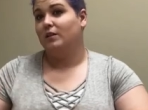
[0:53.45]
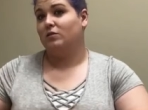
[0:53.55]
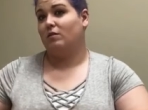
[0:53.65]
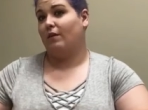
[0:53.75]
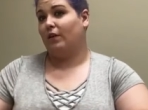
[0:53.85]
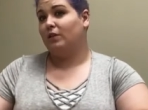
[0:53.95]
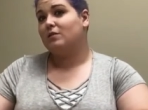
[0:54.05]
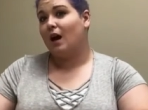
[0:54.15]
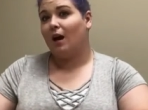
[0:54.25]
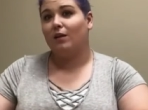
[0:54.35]
so never
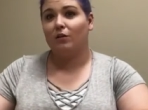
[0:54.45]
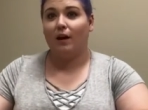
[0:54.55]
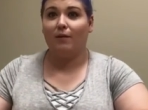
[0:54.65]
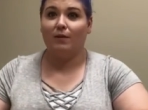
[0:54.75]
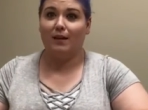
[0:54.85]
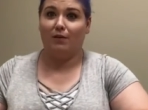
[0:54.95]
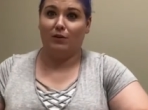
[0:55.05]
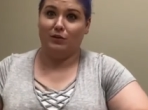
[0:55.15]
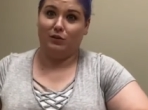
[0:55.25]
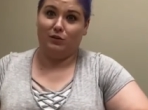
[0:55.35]
use a hot glue gun without
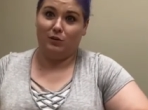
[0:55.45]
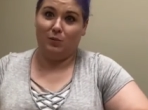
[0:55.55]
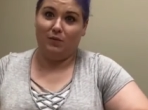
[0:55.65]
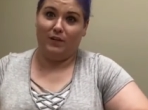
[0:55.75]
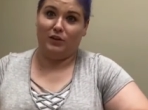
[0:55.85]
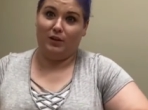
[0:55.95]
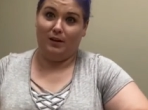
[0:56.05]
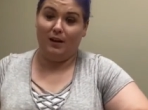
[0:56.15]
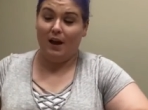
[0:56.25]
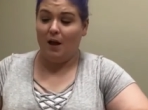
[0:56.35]
an adult
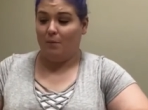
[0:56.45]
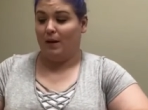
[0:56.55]
supervision,